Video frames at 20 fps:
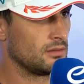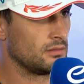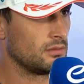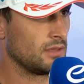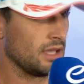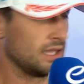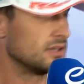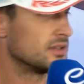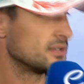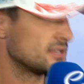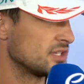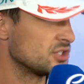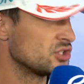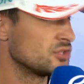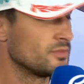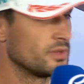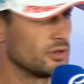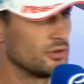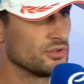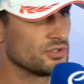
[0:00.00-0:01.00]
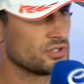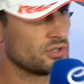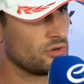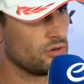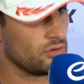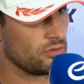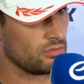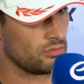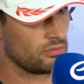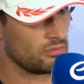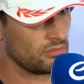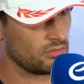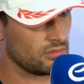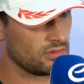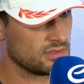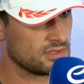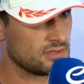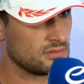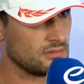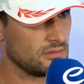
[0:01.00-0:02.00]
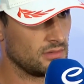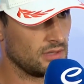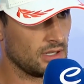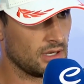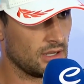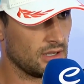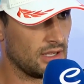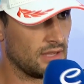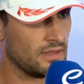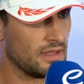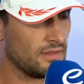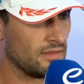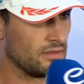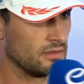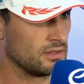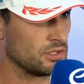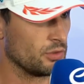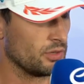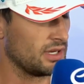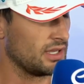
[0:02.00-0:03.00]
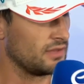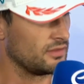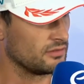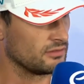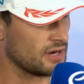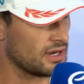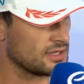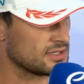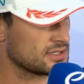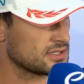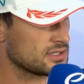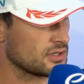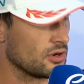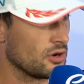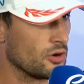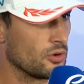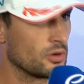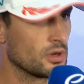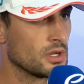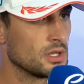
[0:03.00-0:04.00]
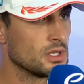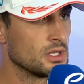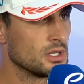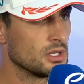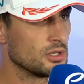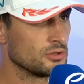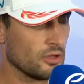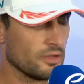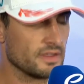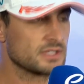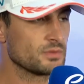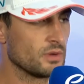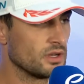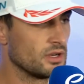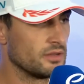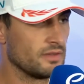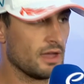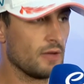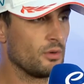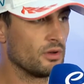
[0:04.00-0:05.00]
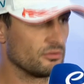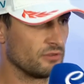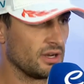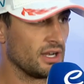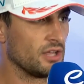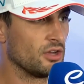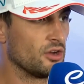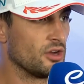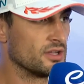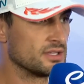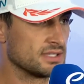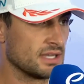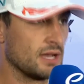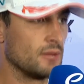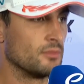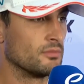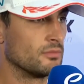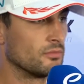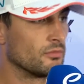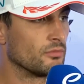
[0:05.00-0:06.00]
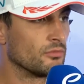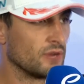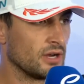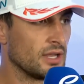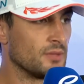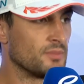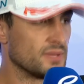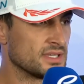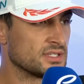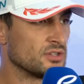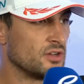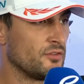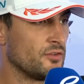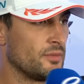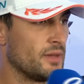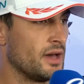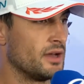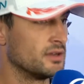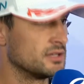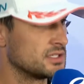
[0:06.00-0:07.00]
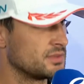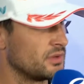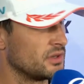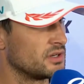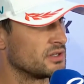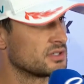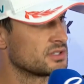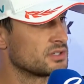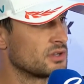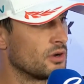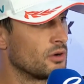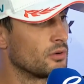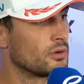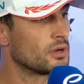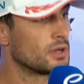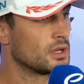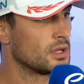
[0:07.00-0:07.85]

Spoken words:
indecision, but also, you know, in doing it in the race. So, you know, that one really hurts, and I'm really pissed off about it, to be honest. So,